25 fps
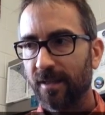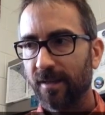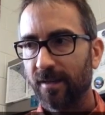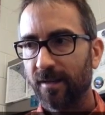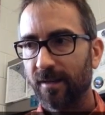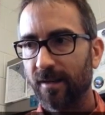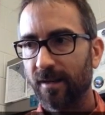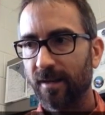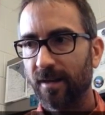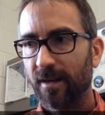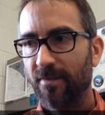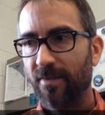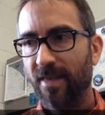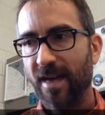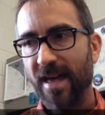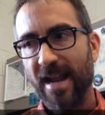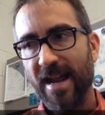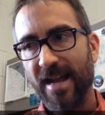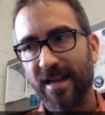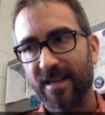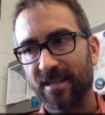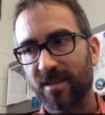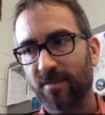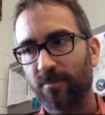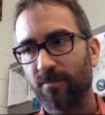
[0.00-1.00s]
that
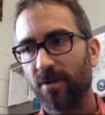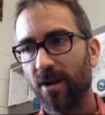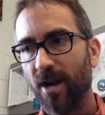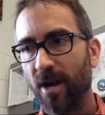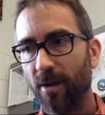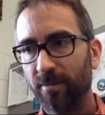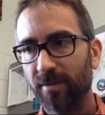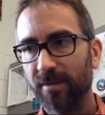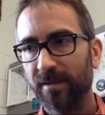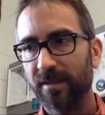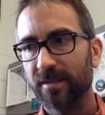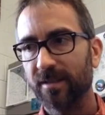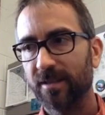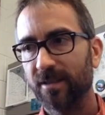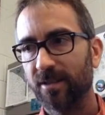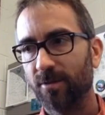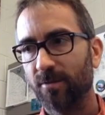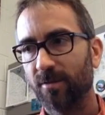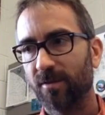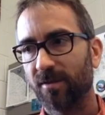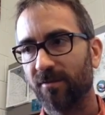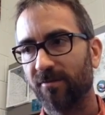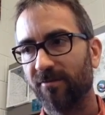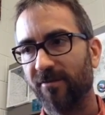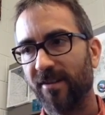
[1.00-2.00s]
has probably to do
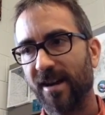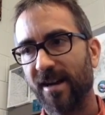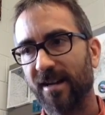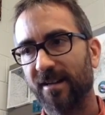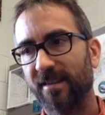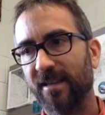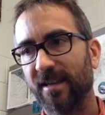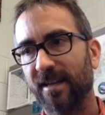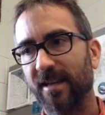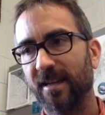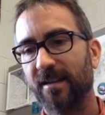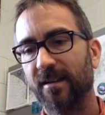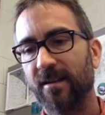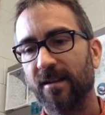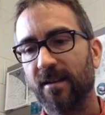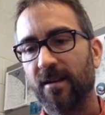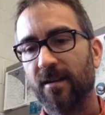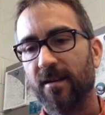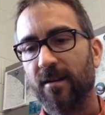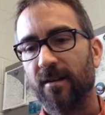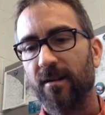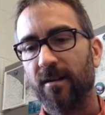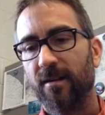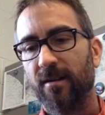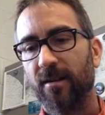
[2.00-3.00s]
with the fact that,
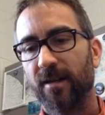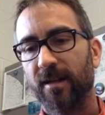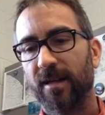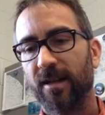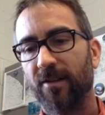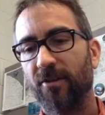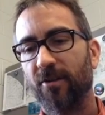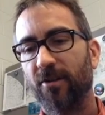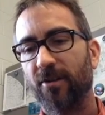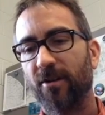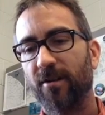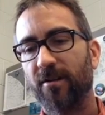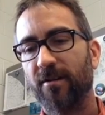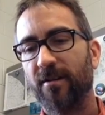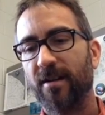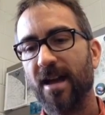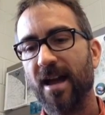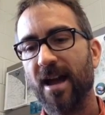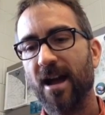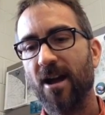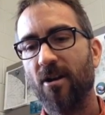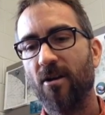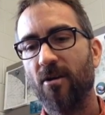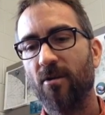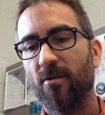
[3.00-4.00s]
again, there are
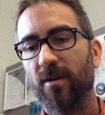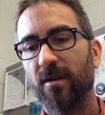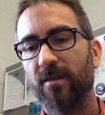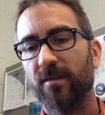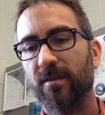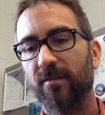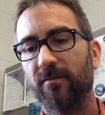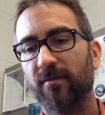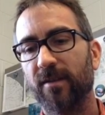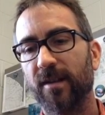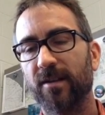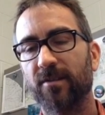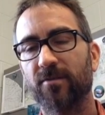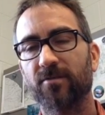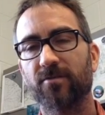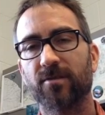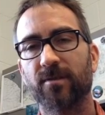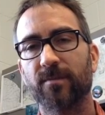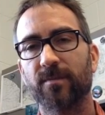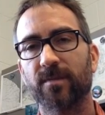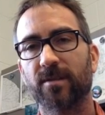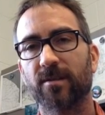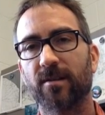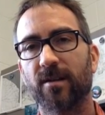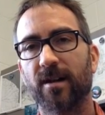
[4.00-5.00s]
now in the invaded
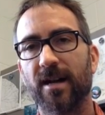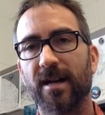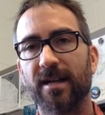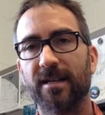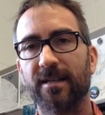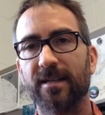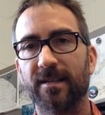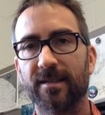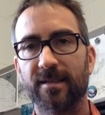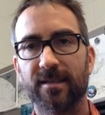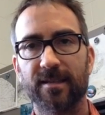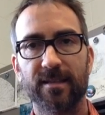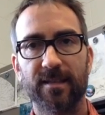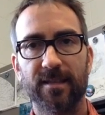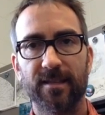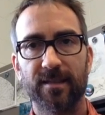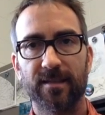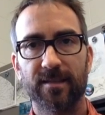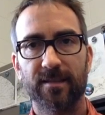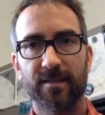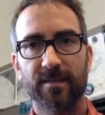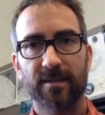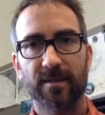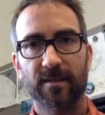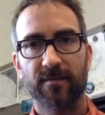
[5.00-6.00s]
streams, there are high
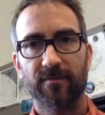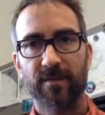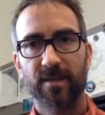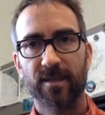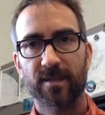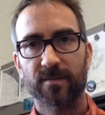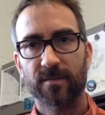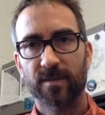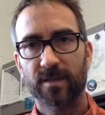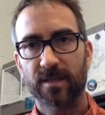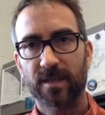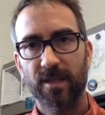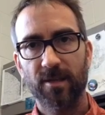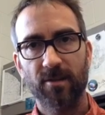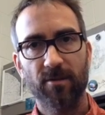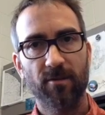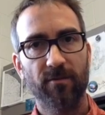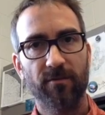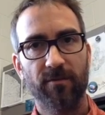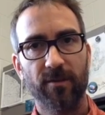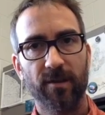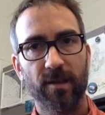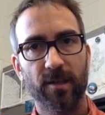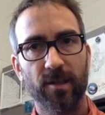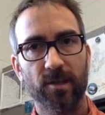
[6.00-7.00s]
densities of these mosquito
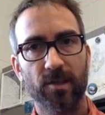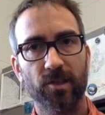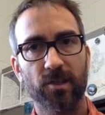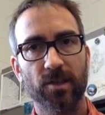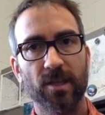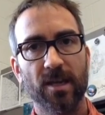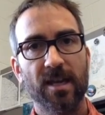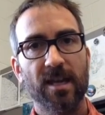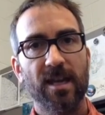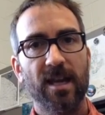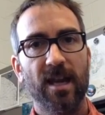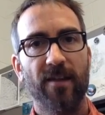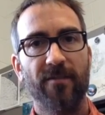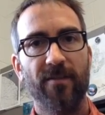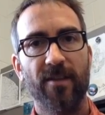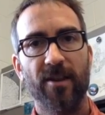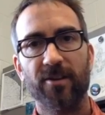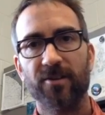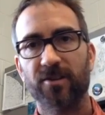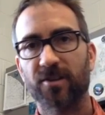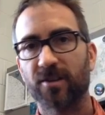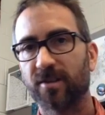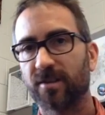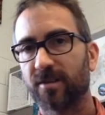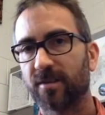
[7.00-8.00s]
fish, and
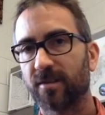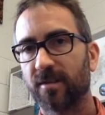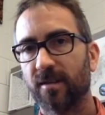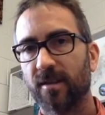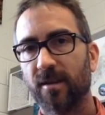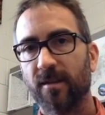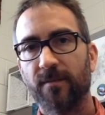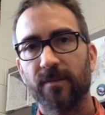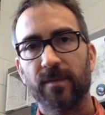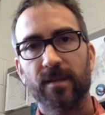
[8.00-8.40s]
they're just